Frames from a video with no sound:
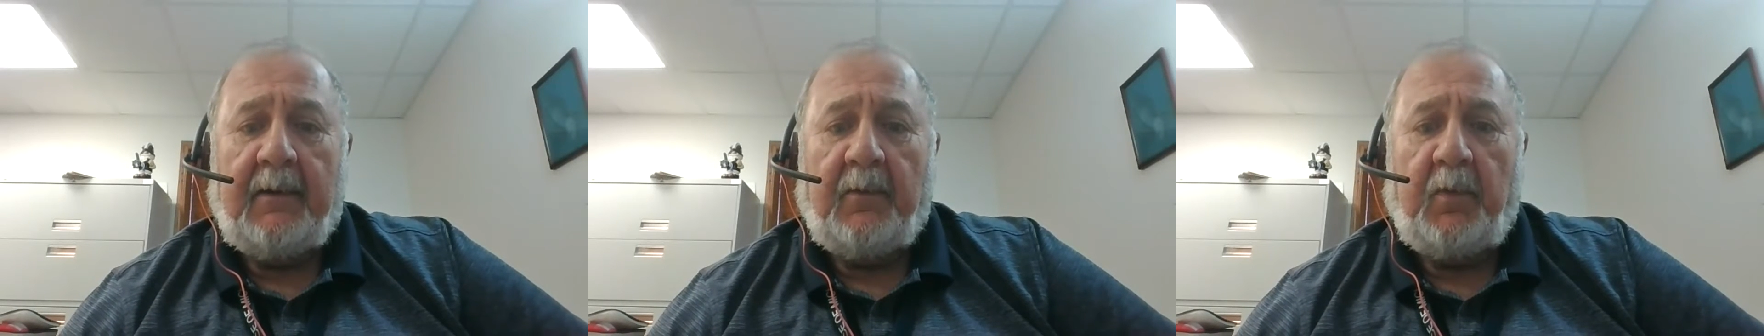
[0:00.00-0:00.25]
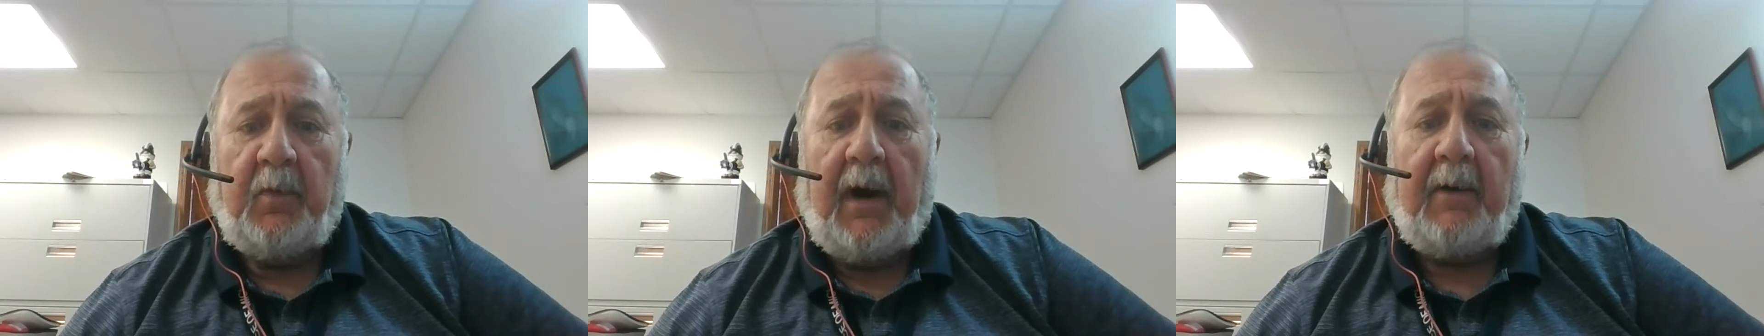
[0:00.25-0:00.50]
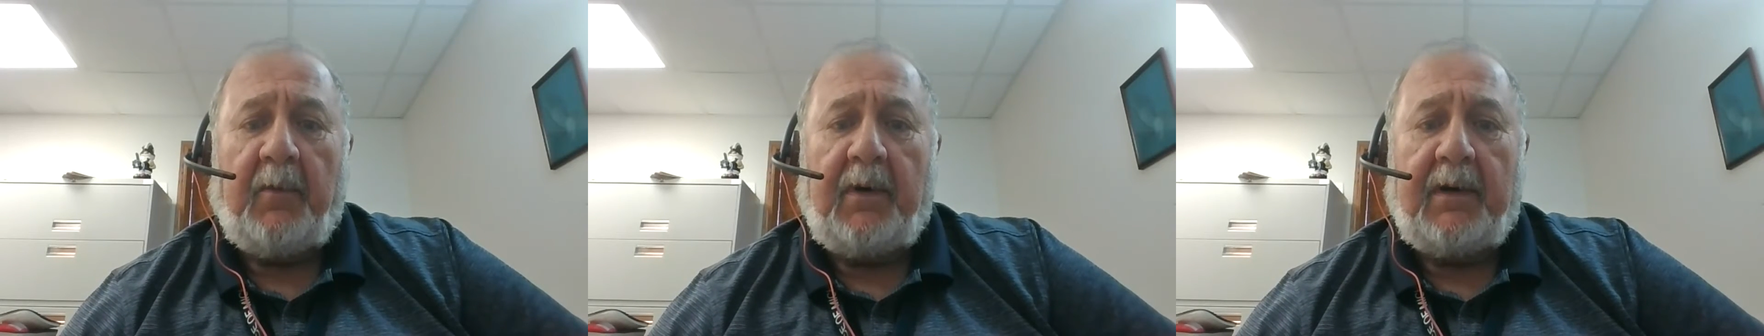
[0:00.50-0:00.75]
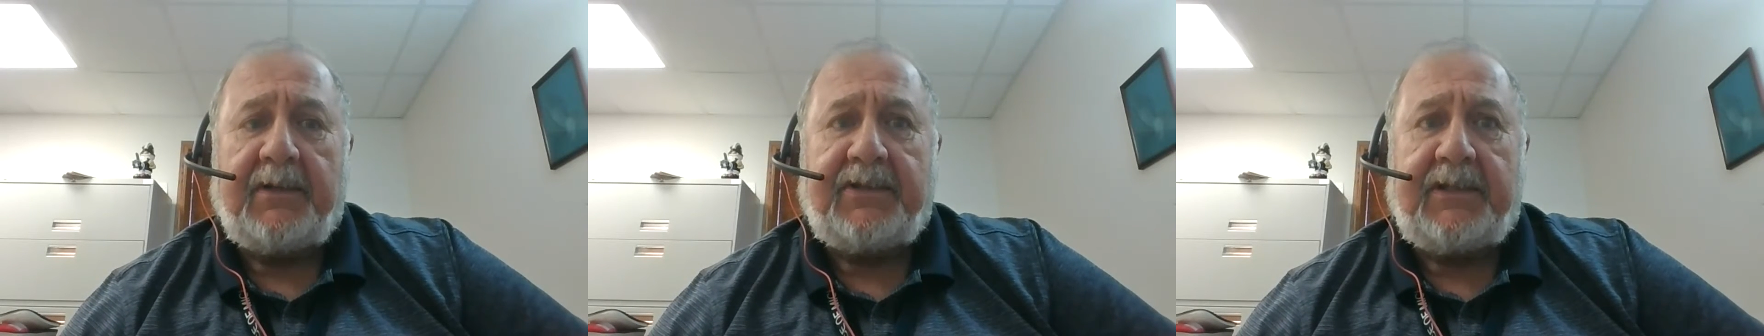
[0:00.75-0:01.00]
what
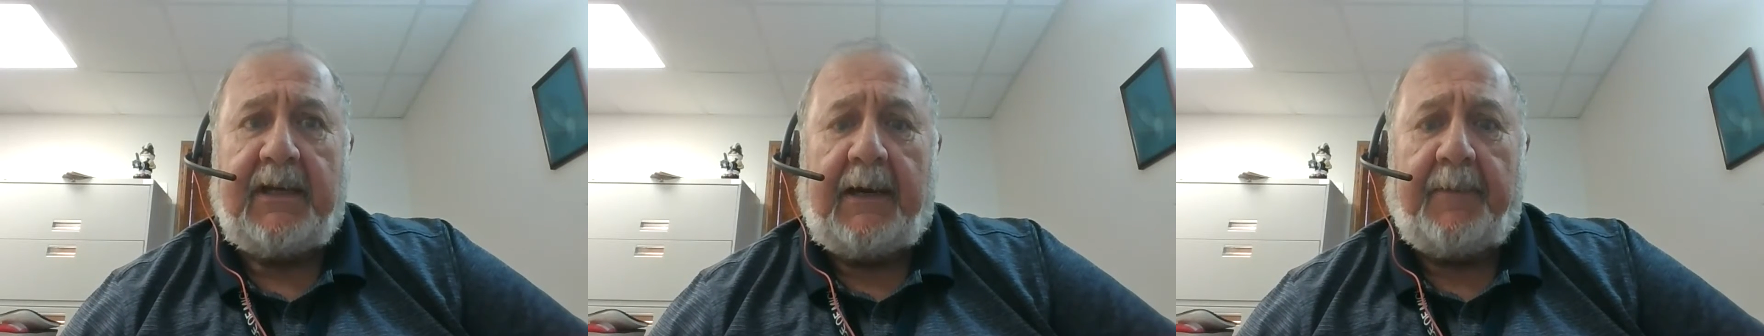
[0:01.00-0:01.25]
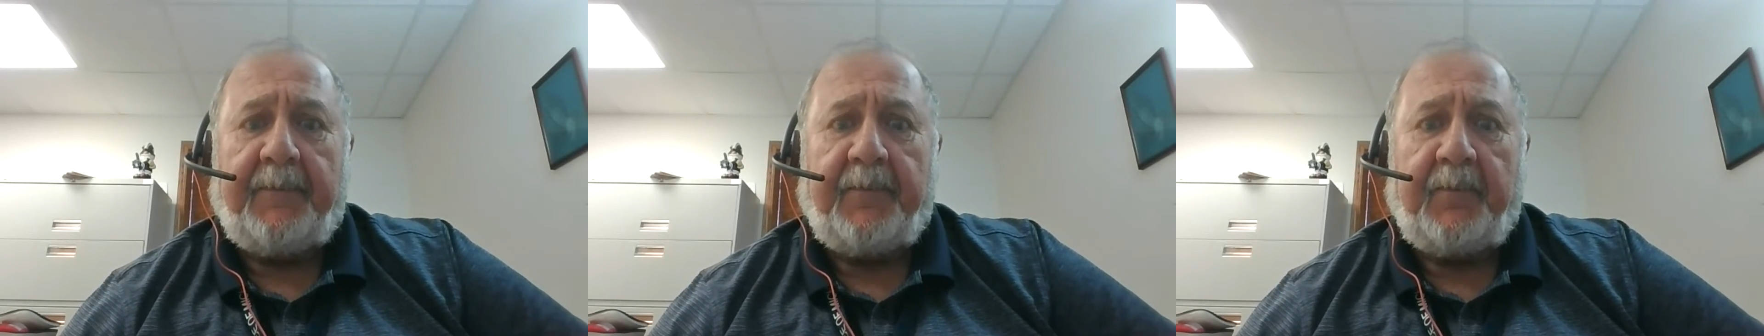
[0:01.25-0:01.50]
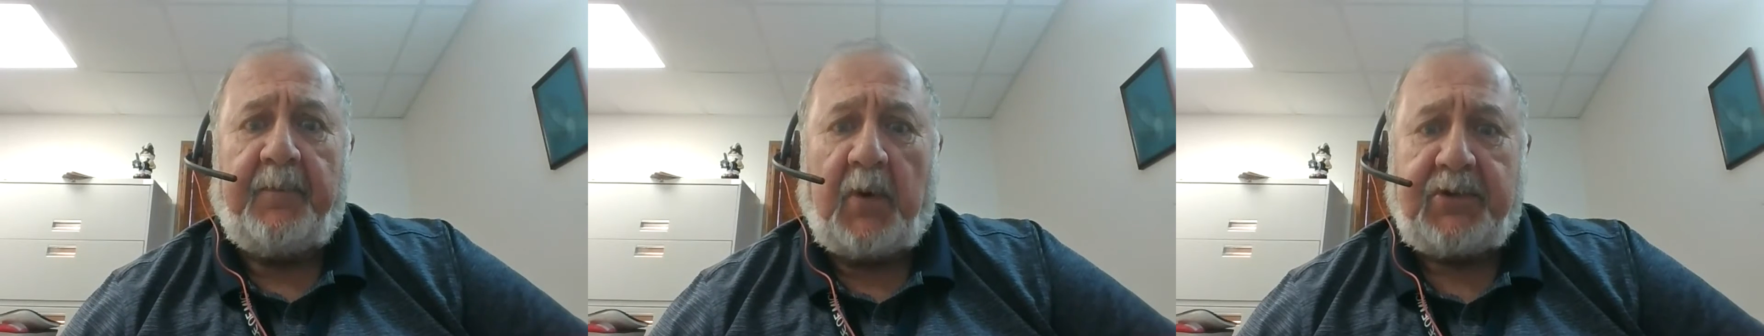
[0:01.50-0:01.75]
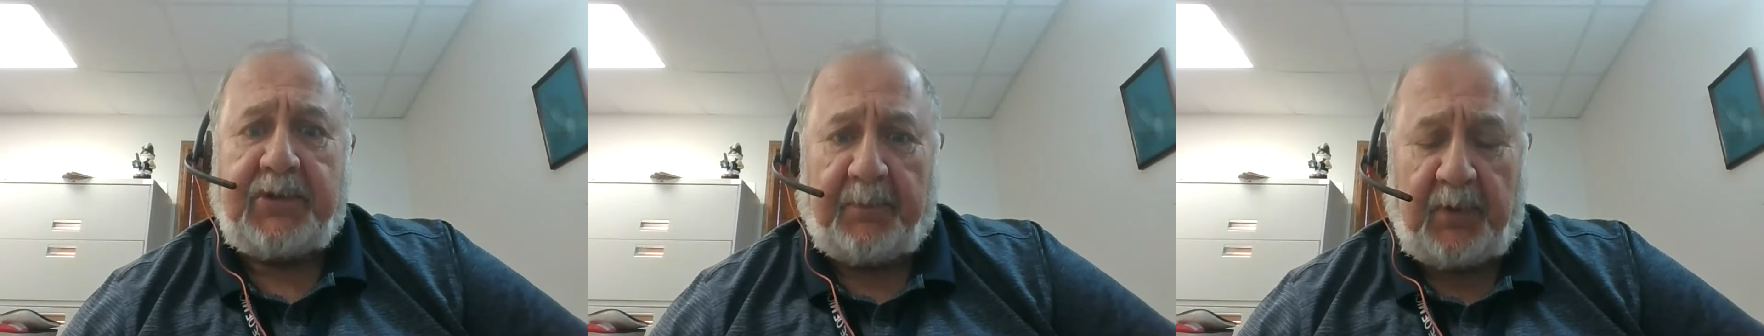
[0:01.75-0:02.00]
was
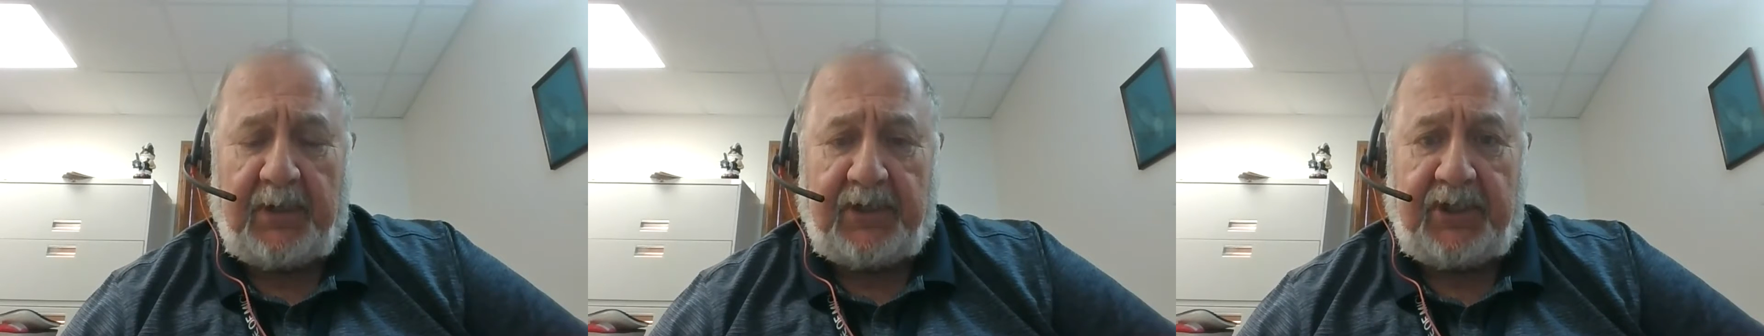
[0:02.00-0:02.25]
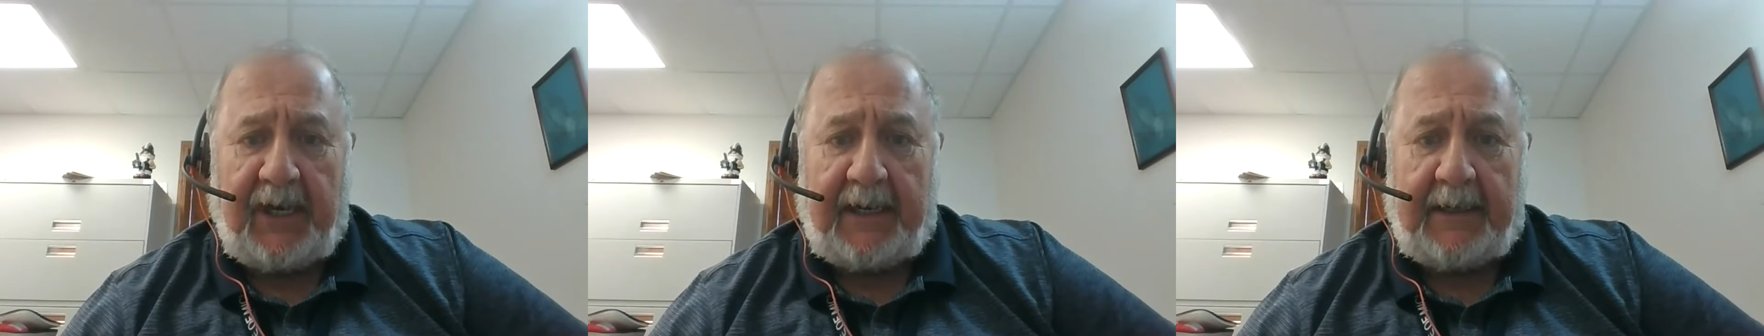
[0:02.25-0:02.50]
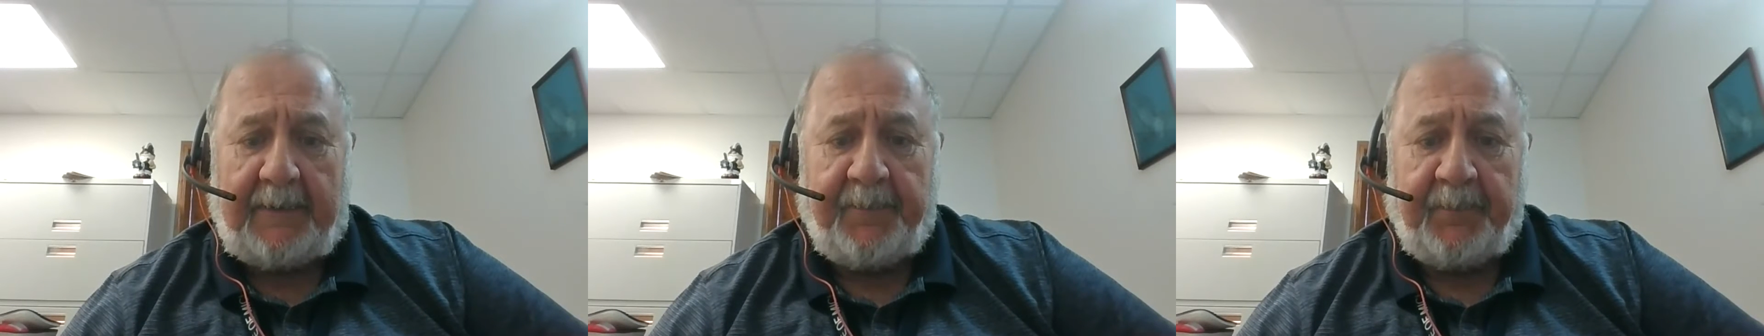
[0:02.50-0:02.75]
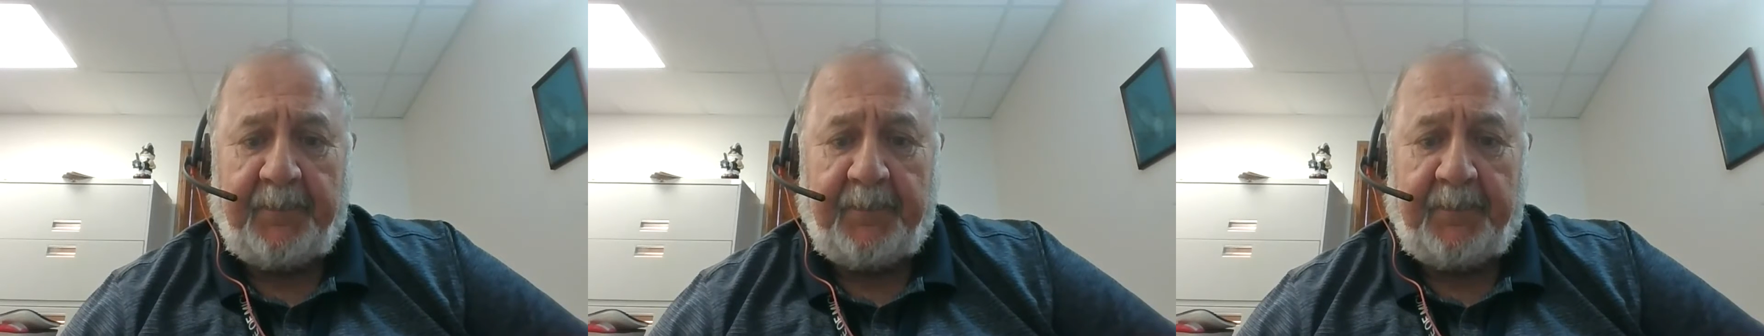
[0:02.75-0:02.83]
most appreciated